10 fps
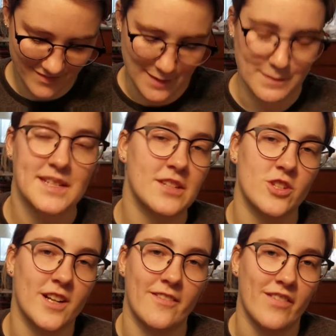I'm
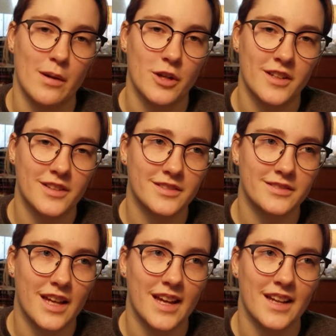stitching on fabric,
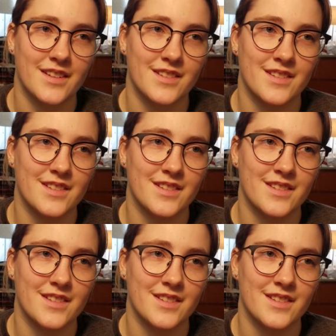and